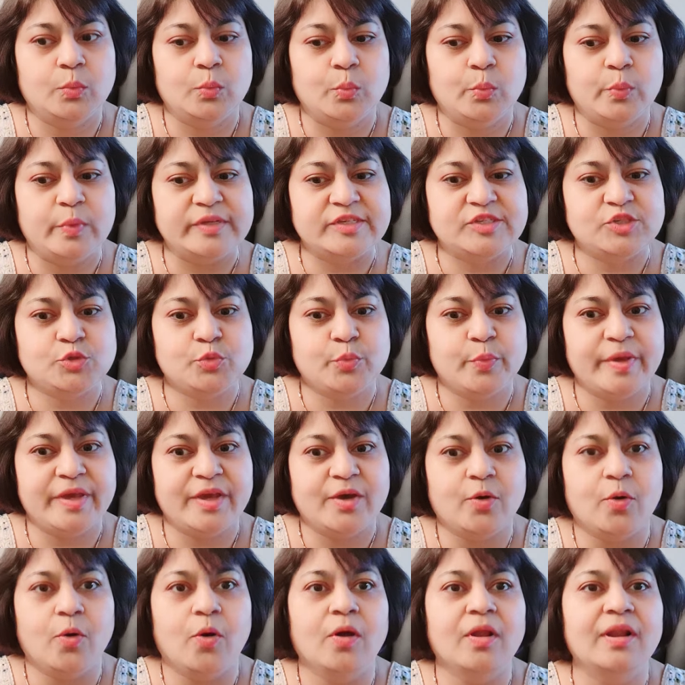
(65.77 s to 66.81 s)
which we
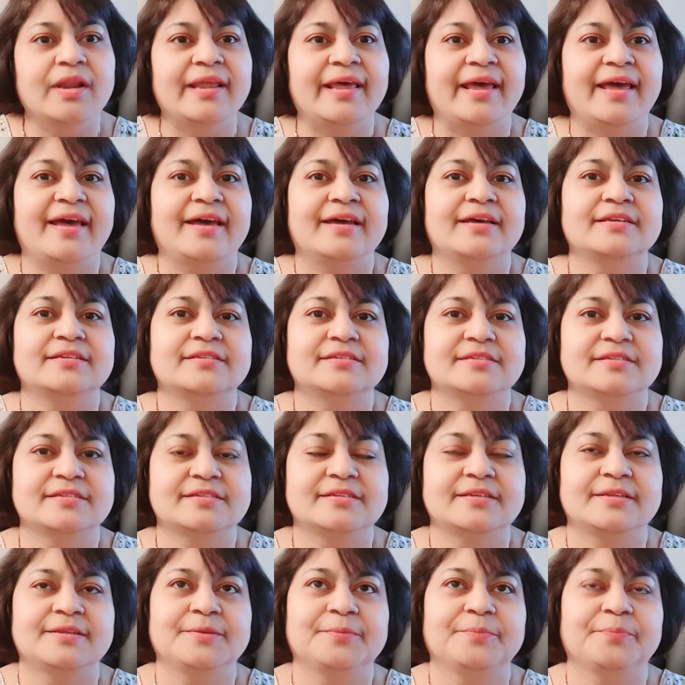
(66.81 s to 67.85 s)
call
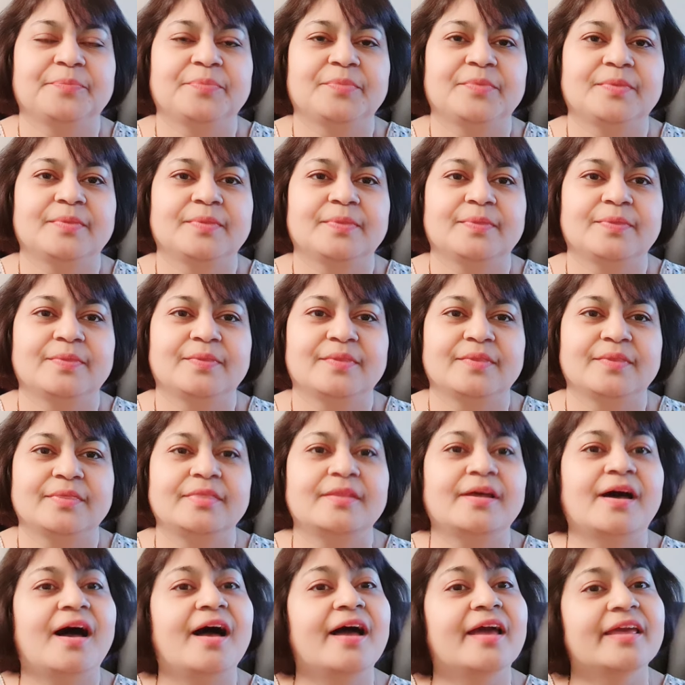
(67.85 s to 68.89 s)
as
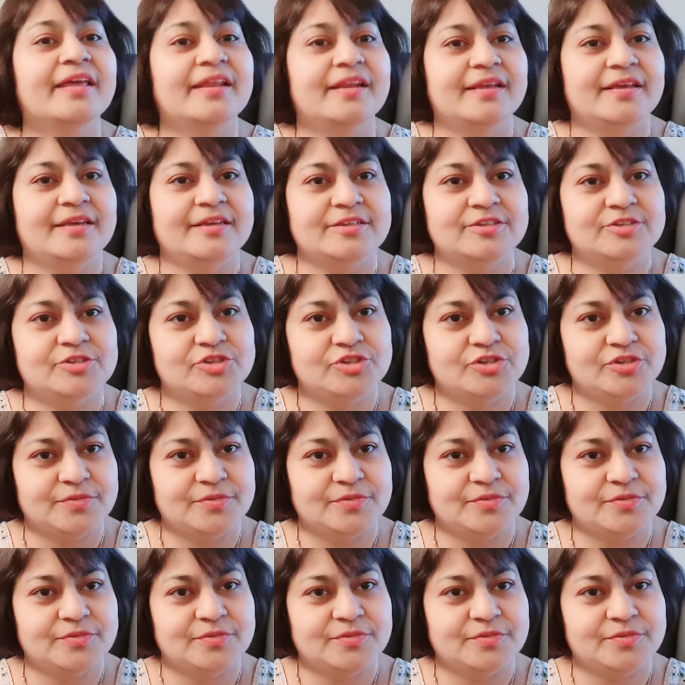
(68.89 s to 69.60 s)
the Iron Age